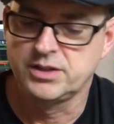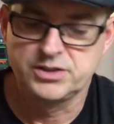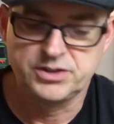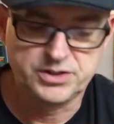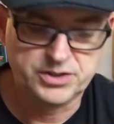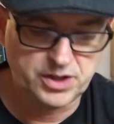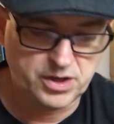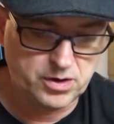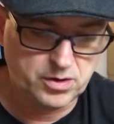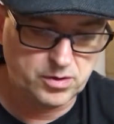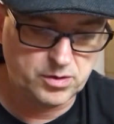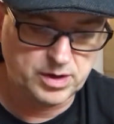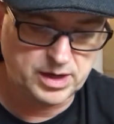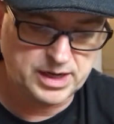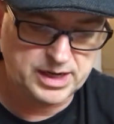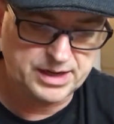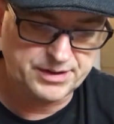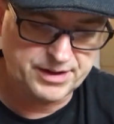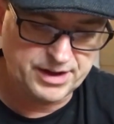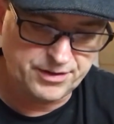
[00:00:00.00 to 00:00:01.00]

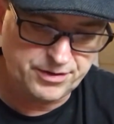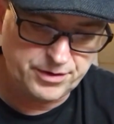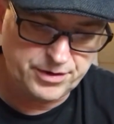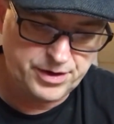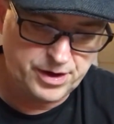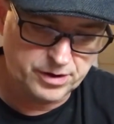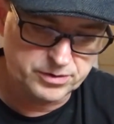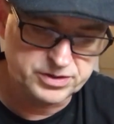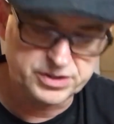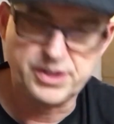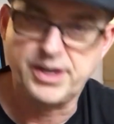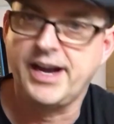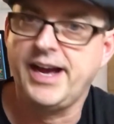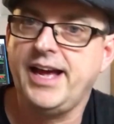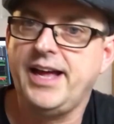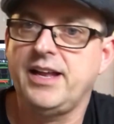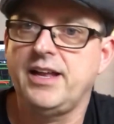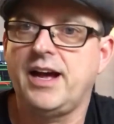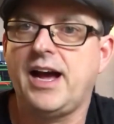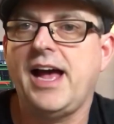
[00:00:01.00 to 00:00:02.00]
So the other notes here,
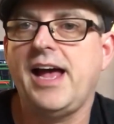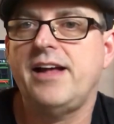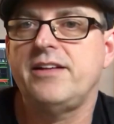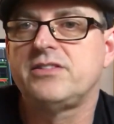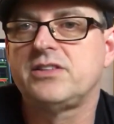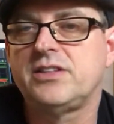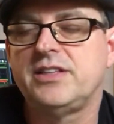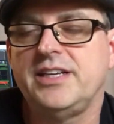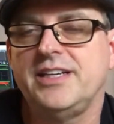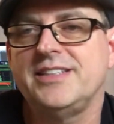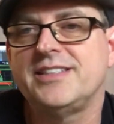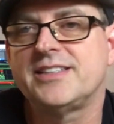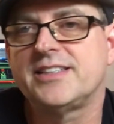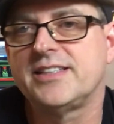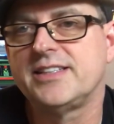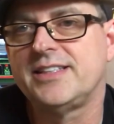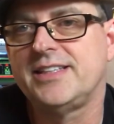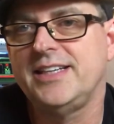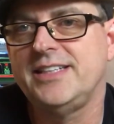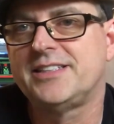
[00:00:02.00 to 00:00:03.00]
I had
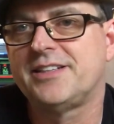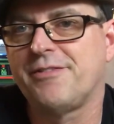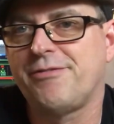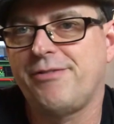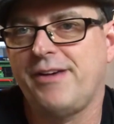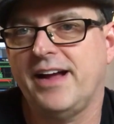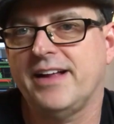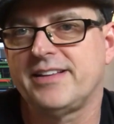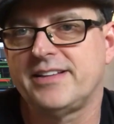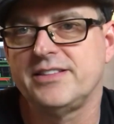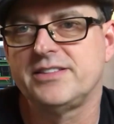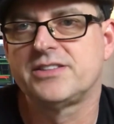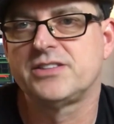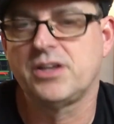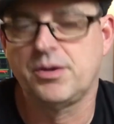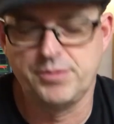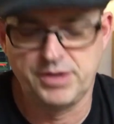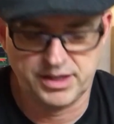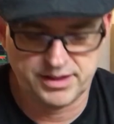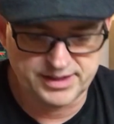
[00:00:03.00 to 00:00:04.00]
these affected
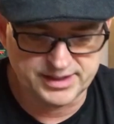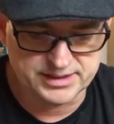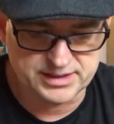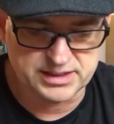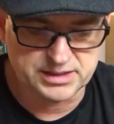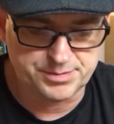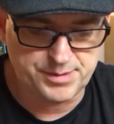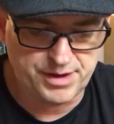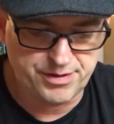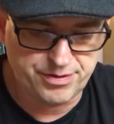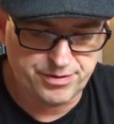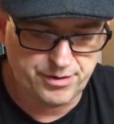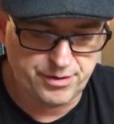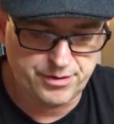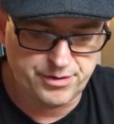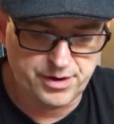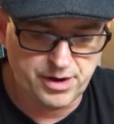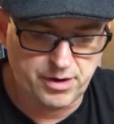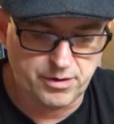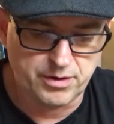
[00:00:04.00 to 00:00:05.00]
so many things. This is my
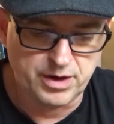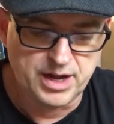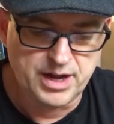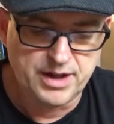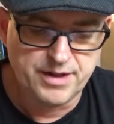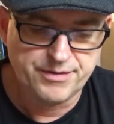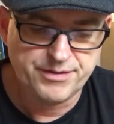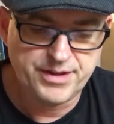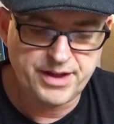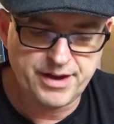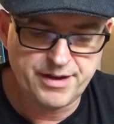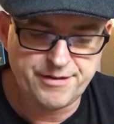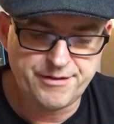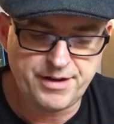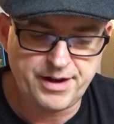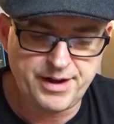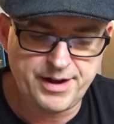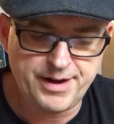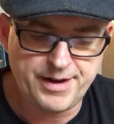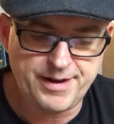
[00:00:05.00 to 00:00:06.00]
third note. They
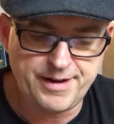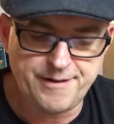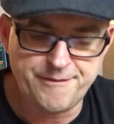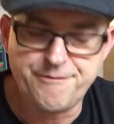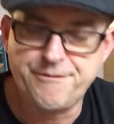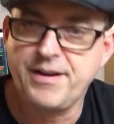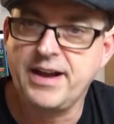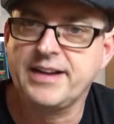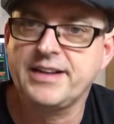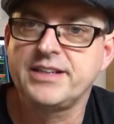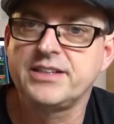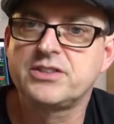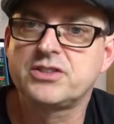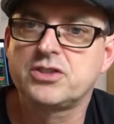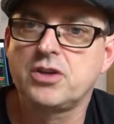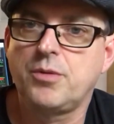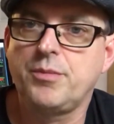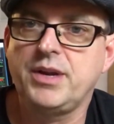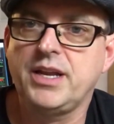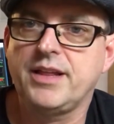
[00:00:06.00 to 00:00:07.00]
affected
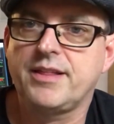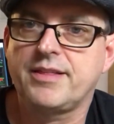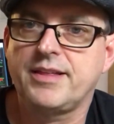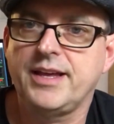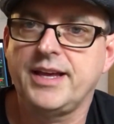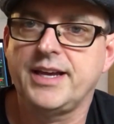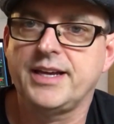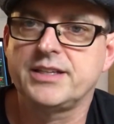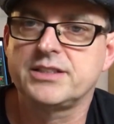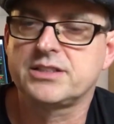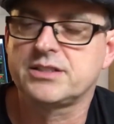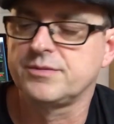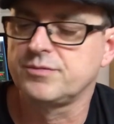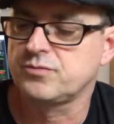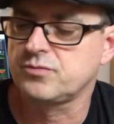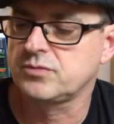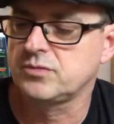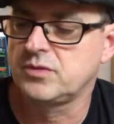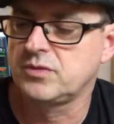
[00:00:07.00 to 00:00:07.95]
so many things